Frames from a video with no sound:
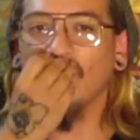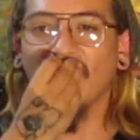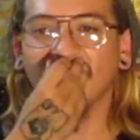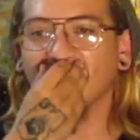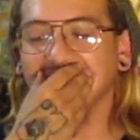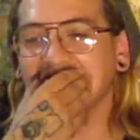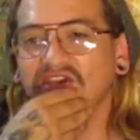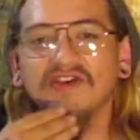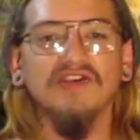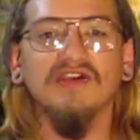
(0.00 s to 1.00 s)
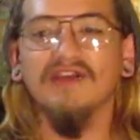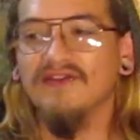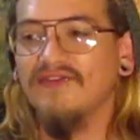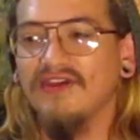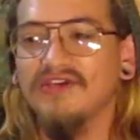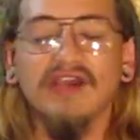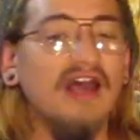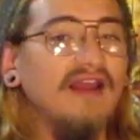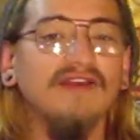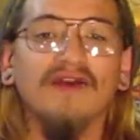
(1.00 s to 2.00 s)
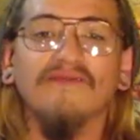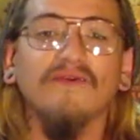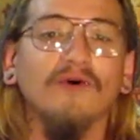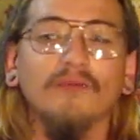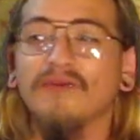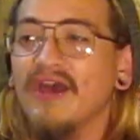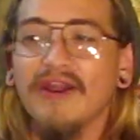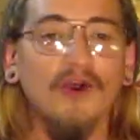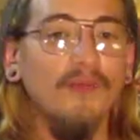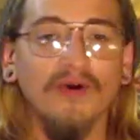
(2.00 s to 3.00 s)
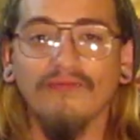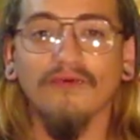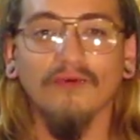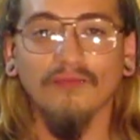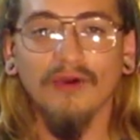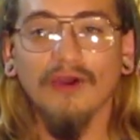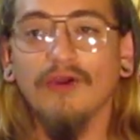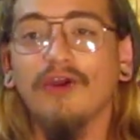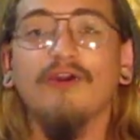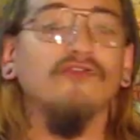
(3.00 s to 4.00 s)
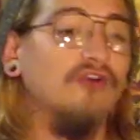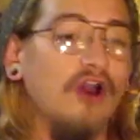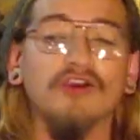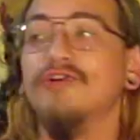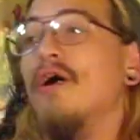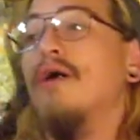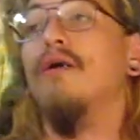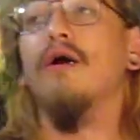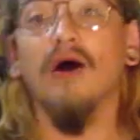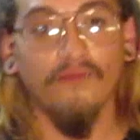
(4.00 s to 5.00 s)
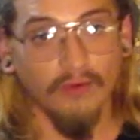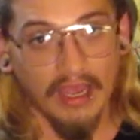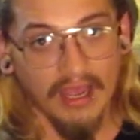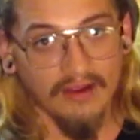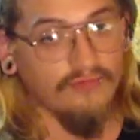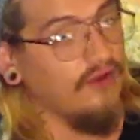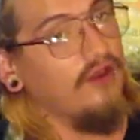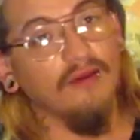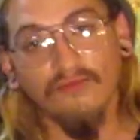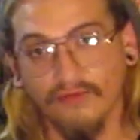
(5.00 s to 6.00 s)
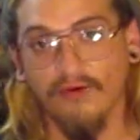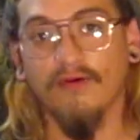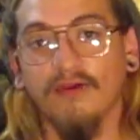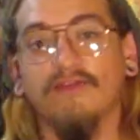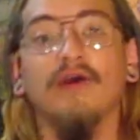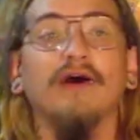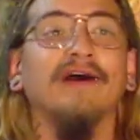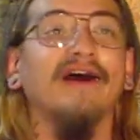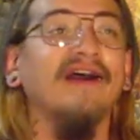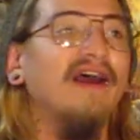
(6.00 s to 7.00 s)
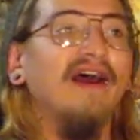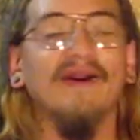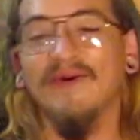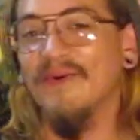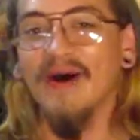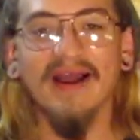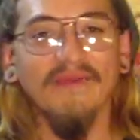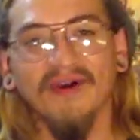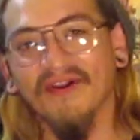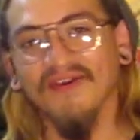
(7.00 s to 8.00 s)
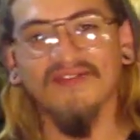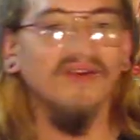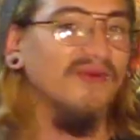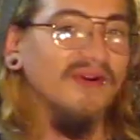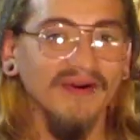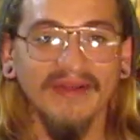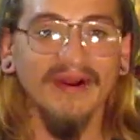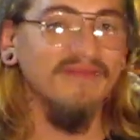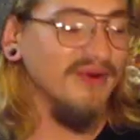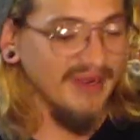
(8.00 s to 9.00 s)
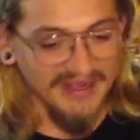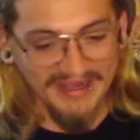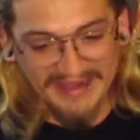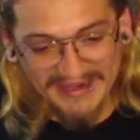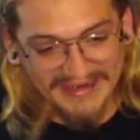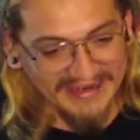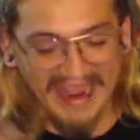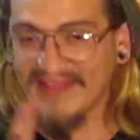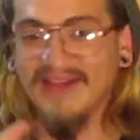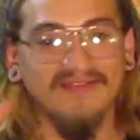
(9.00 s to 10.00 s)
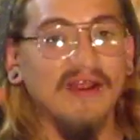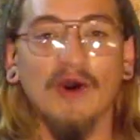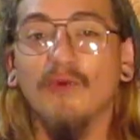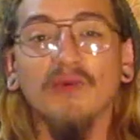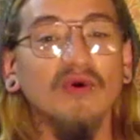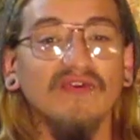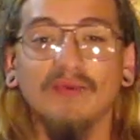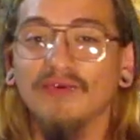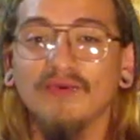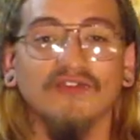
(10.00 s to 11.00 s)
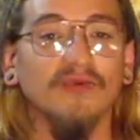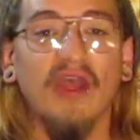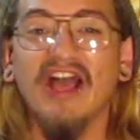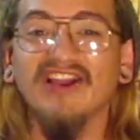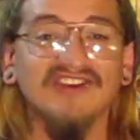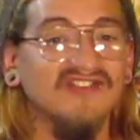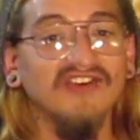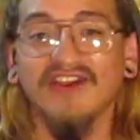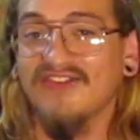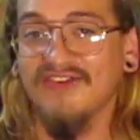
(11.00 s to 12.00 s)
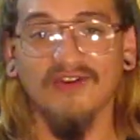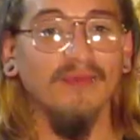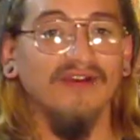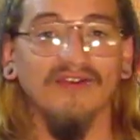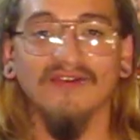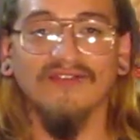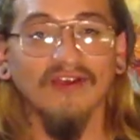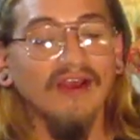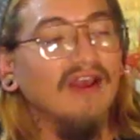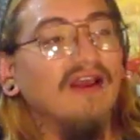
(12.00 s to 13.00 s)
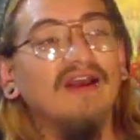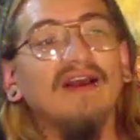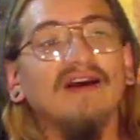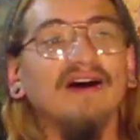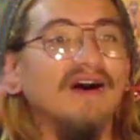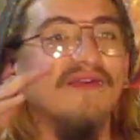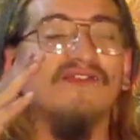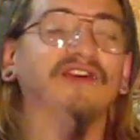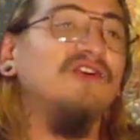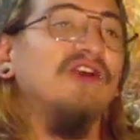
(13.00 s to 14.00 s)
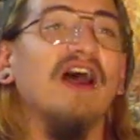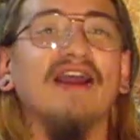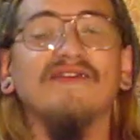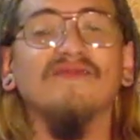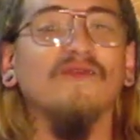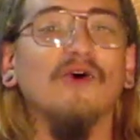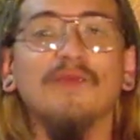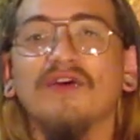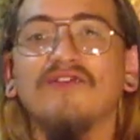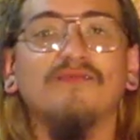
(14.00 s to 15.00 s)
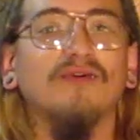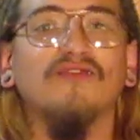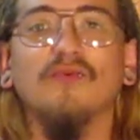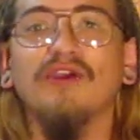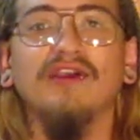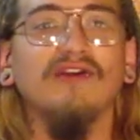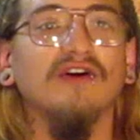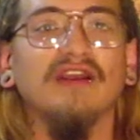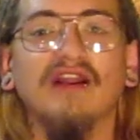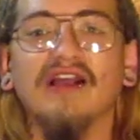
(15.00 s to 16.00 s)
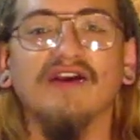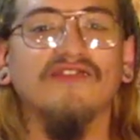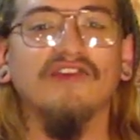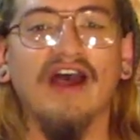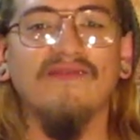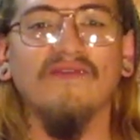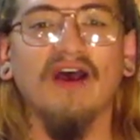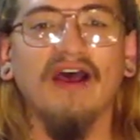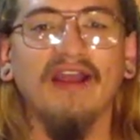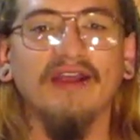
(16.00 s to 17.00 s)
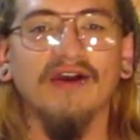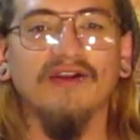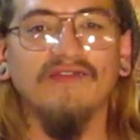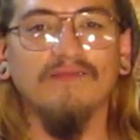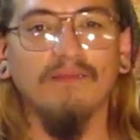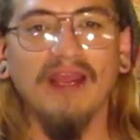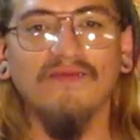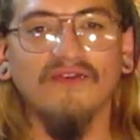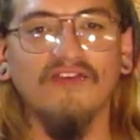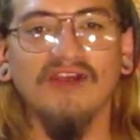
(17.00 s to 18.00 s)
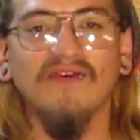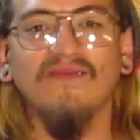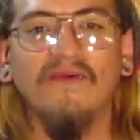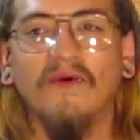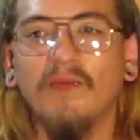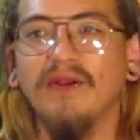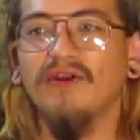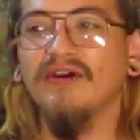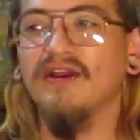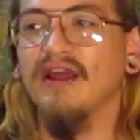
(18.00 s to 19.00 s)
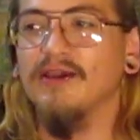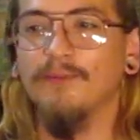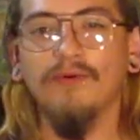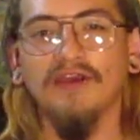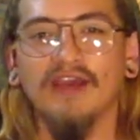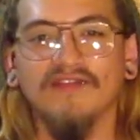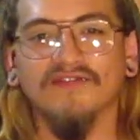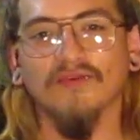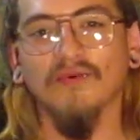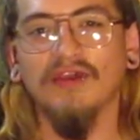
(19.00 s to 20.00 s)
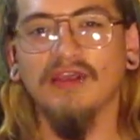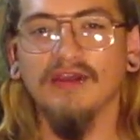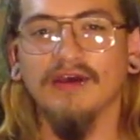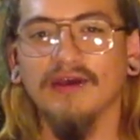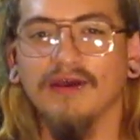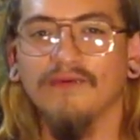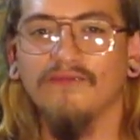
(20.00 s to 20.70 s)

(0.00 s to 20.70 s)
Like that CG, that CGI in that film, in that Hellboy film, it is gosh darn awful, guys. I am serious. I don't know why I went all southerner there, but ah, this Hellboy movie will do some hellish things to you, my dudes. Uh, the CGI in this film is between looking like a sci-fi uh, made-for-TV film and looking like a PS3 uh,